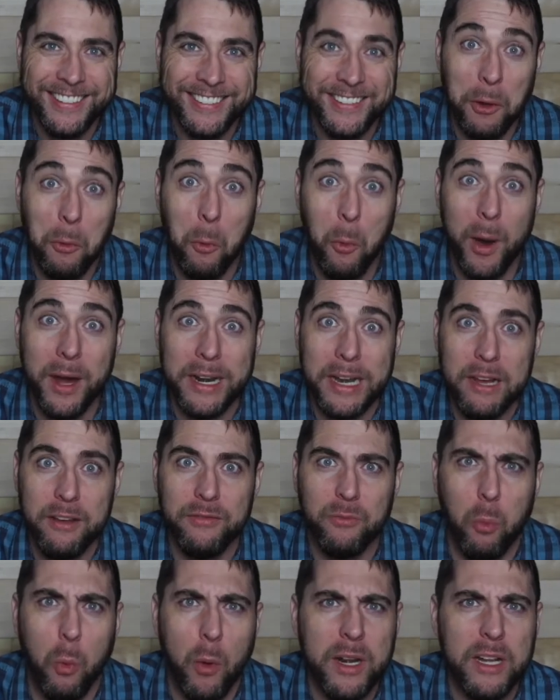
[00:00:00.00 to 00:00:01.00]
What
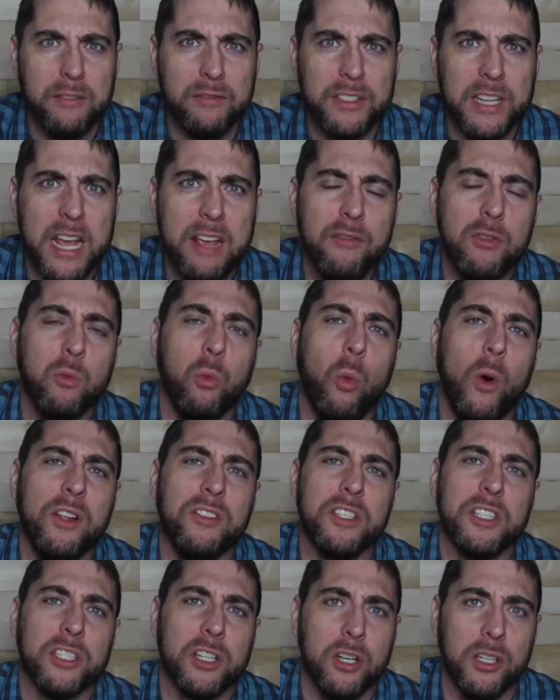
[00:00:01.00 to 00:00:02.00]
if David
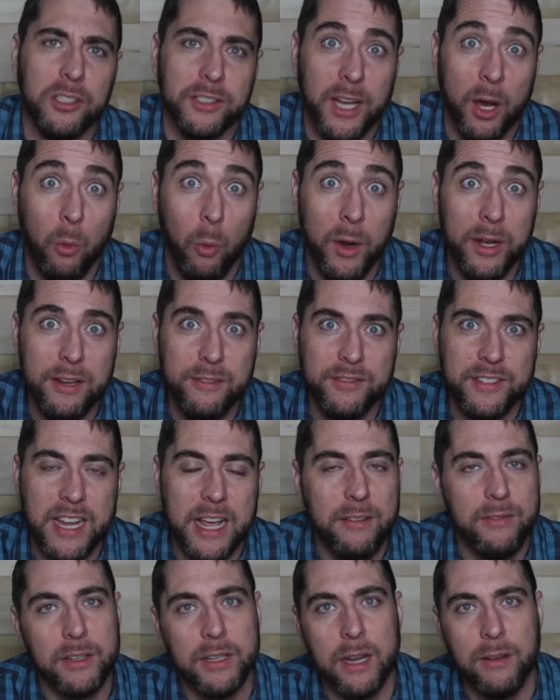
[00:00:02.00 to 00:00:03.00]
wasn't called out? What if
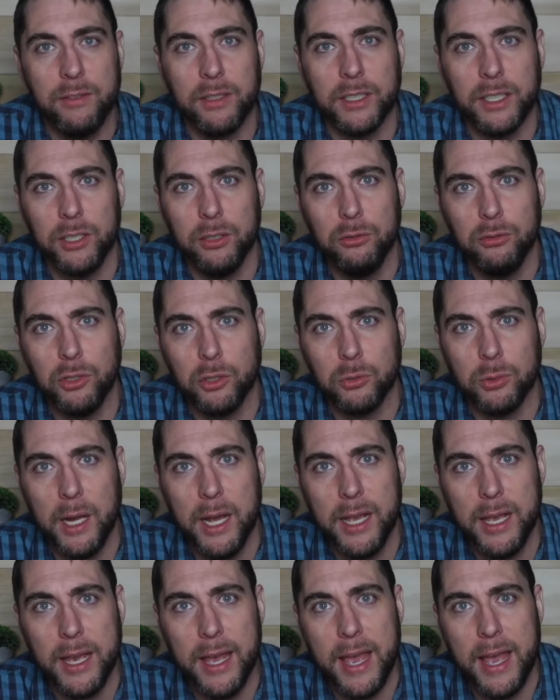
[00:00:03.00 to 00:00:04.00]
David never killed
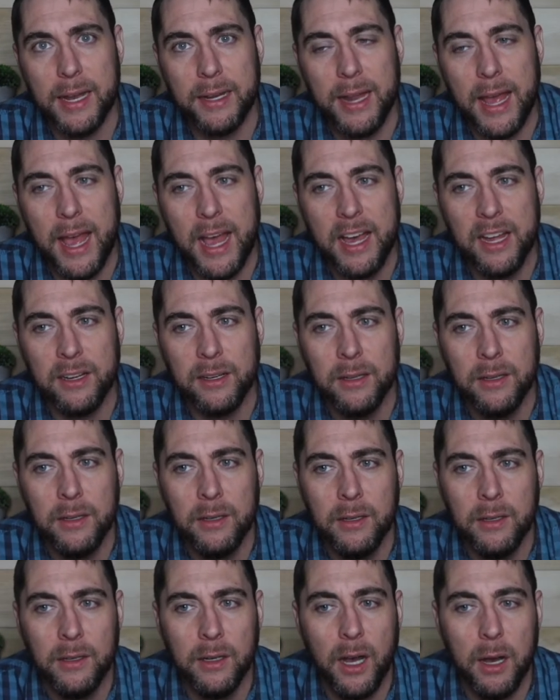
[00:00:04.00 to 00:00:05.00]
Uriah and had
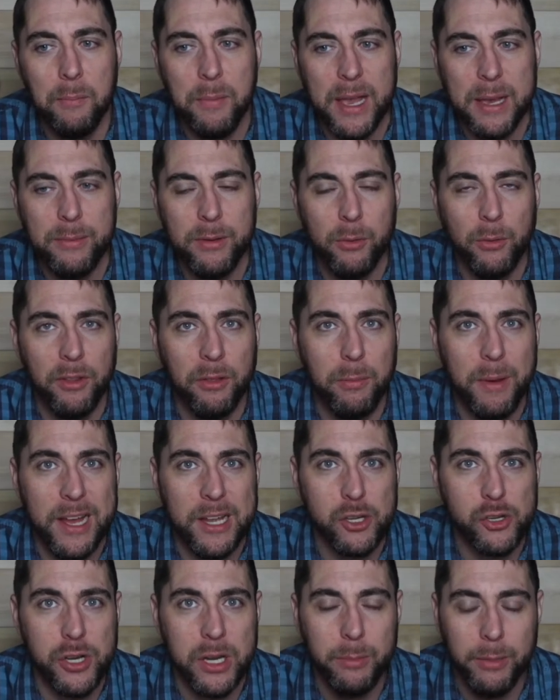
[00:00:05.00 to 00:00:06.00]
a baby with
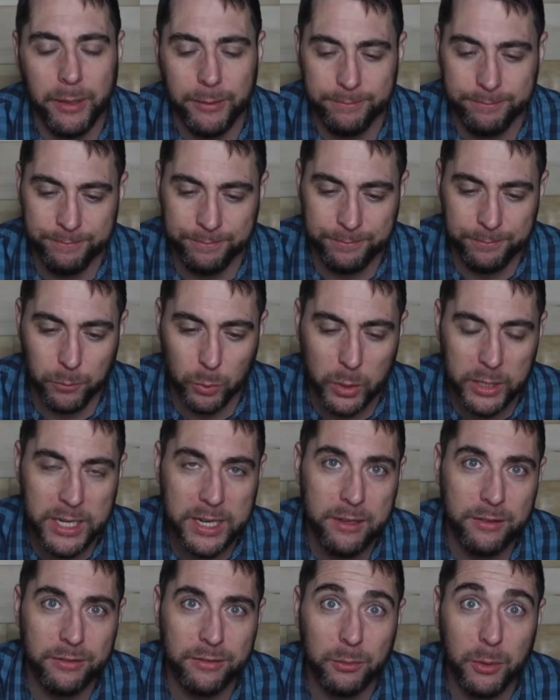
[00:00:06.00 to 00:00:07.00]
Bathsheba? What
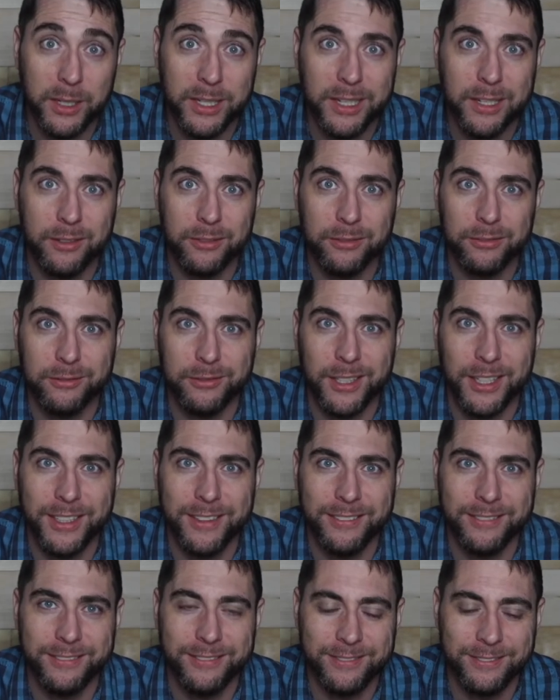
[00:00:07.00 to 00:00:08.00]
if, right?
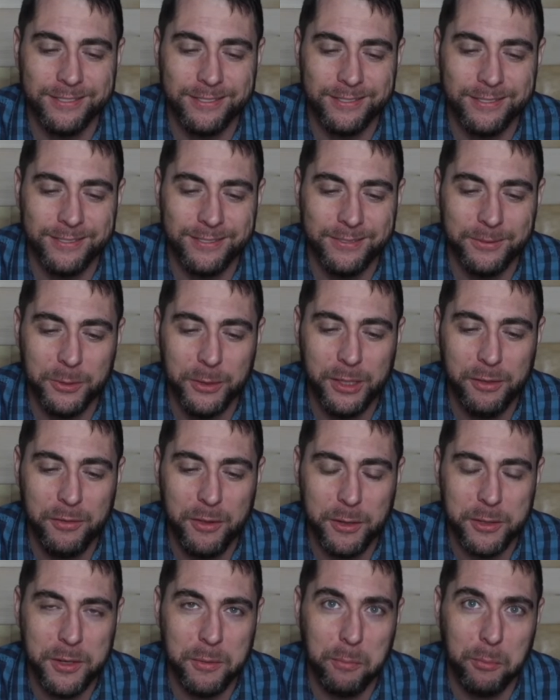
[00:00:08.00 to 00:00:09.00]
What if
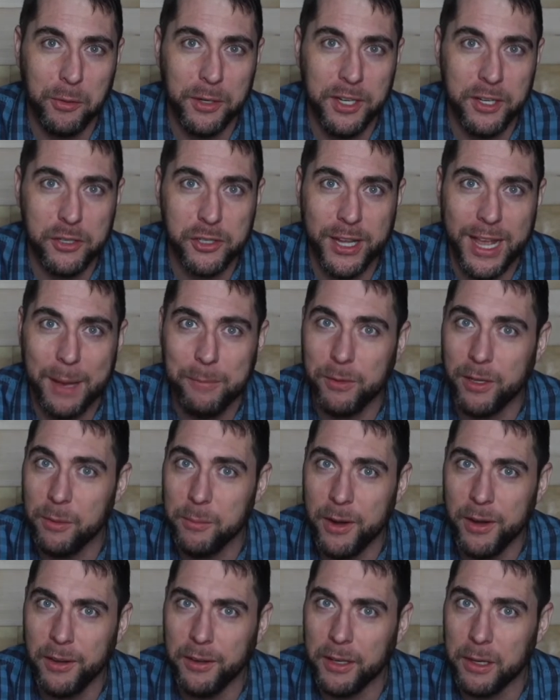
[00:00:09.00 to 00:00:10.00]
there's a British Captain
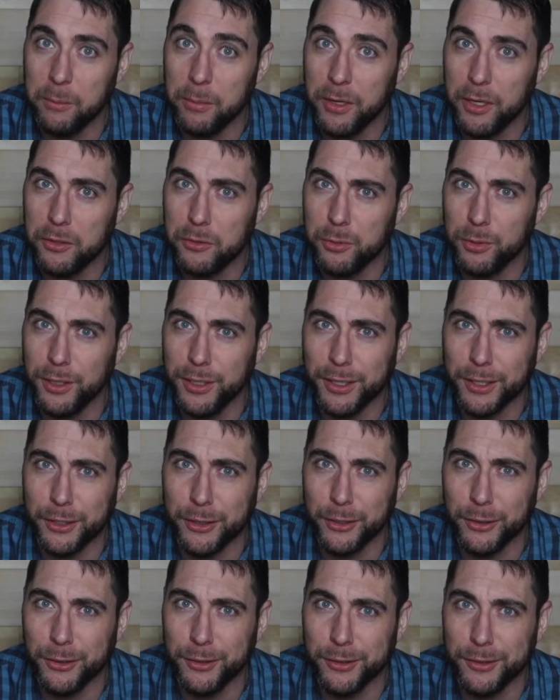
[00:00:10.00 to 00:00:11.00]
America, but it's really a
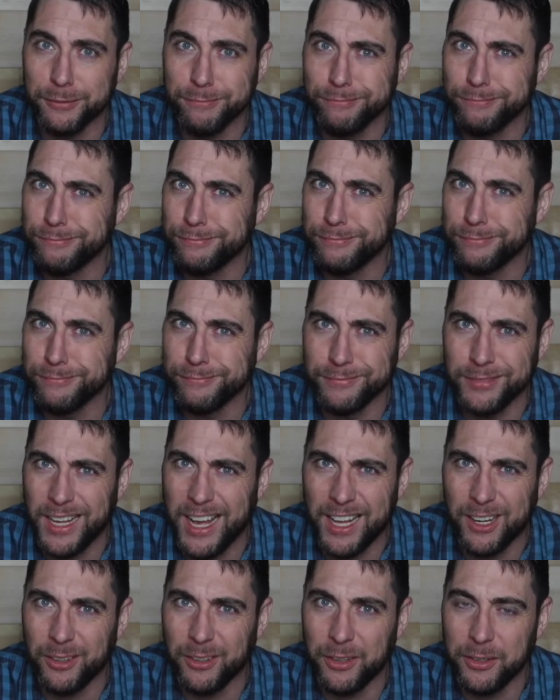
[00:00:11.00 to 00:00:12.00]
girl?
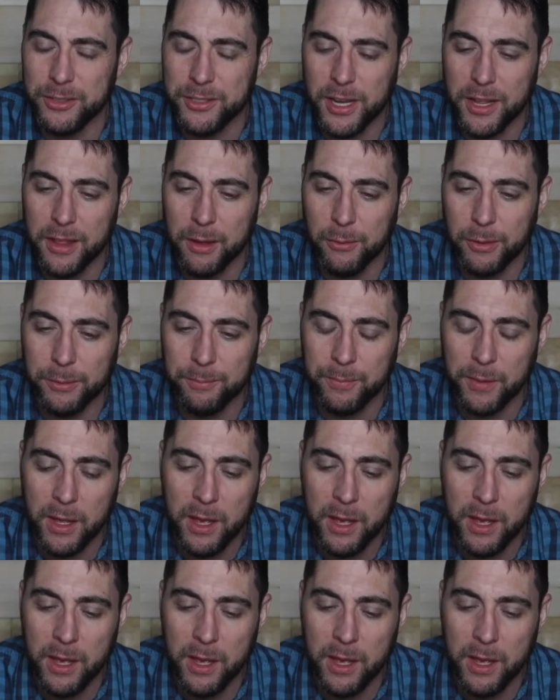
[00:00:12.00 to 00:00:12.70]
I don't understand that one.